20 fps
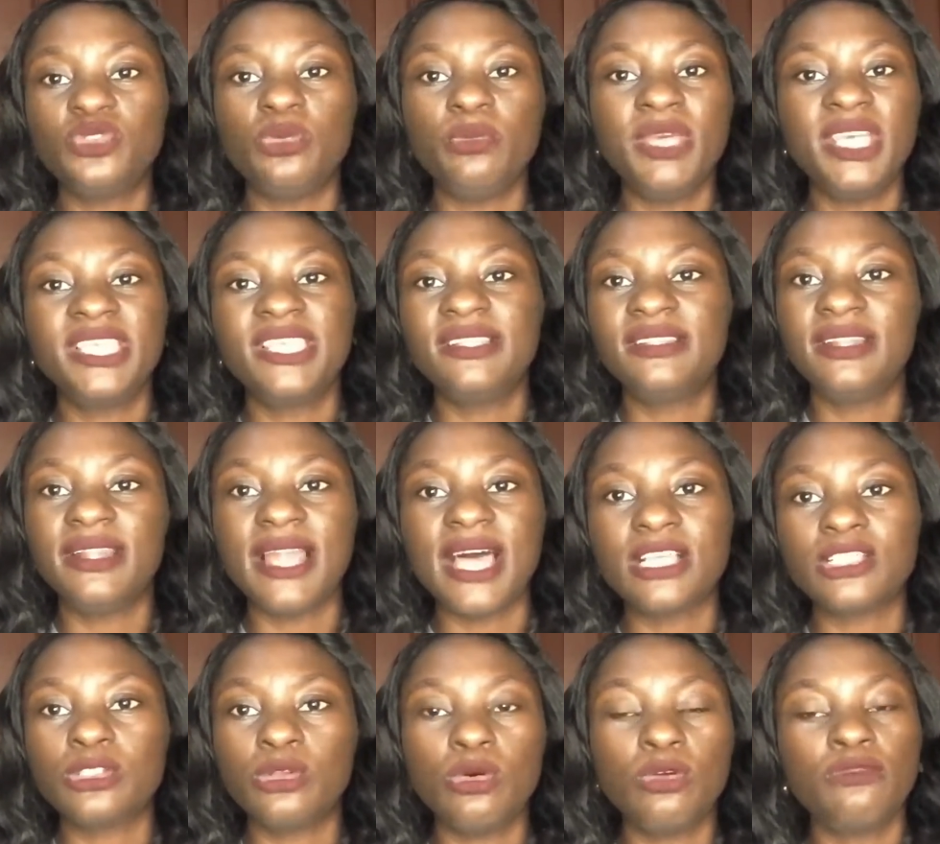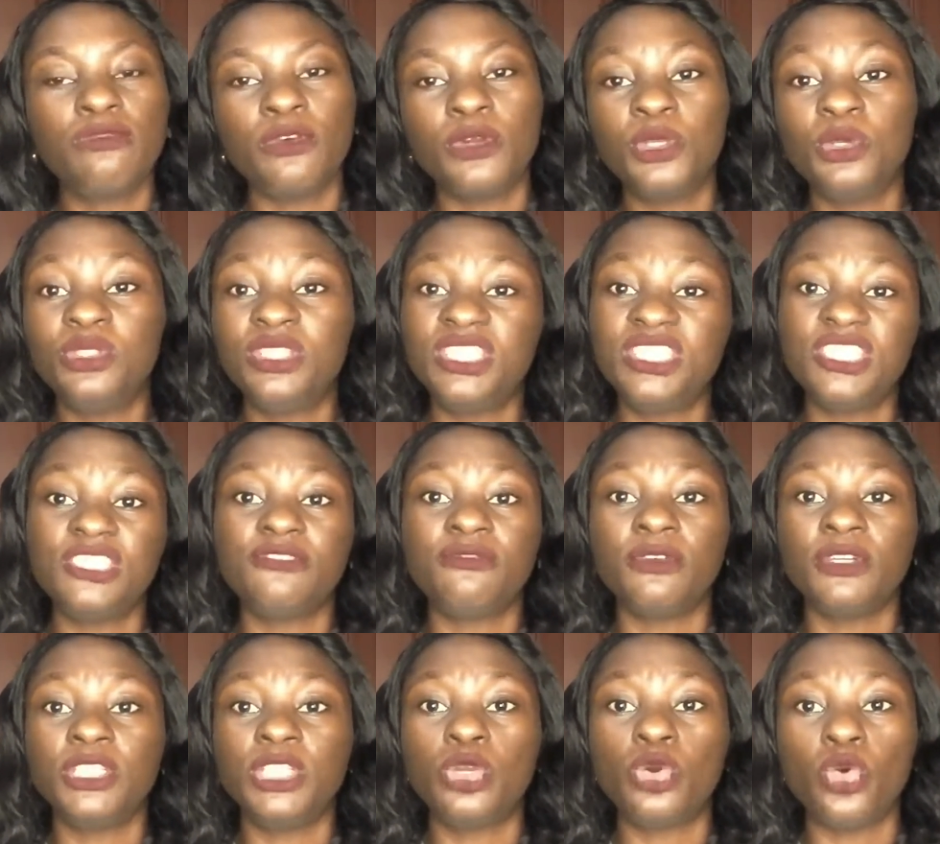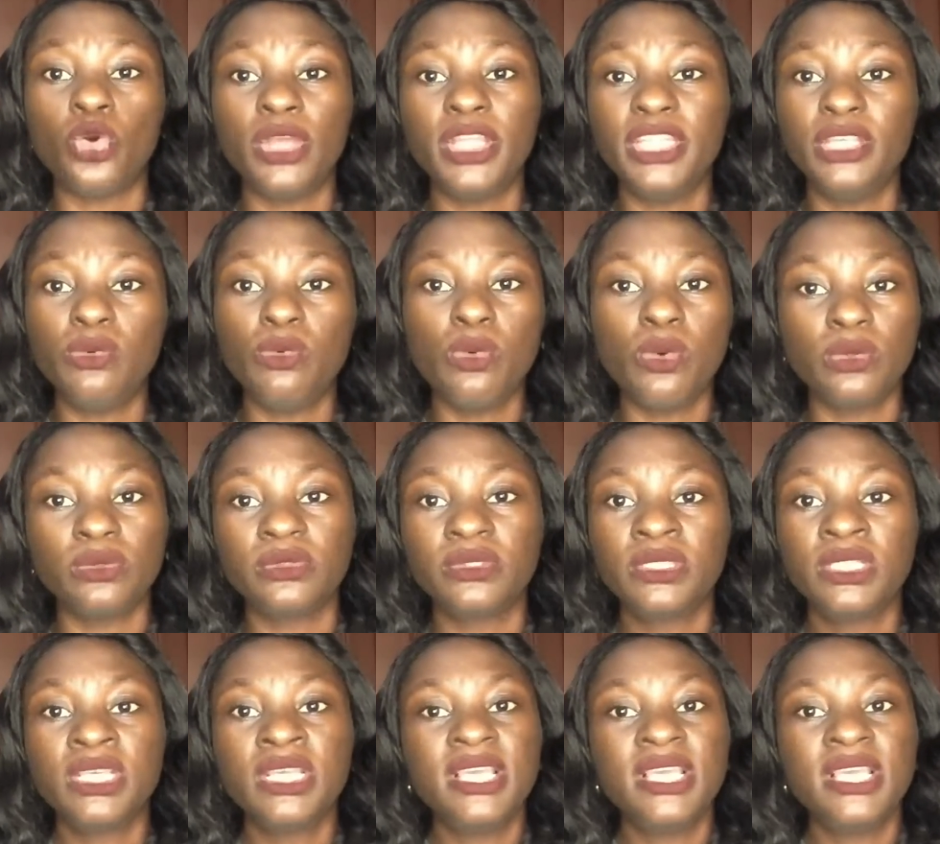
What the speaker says: to make it last long for you, this is for the coily one,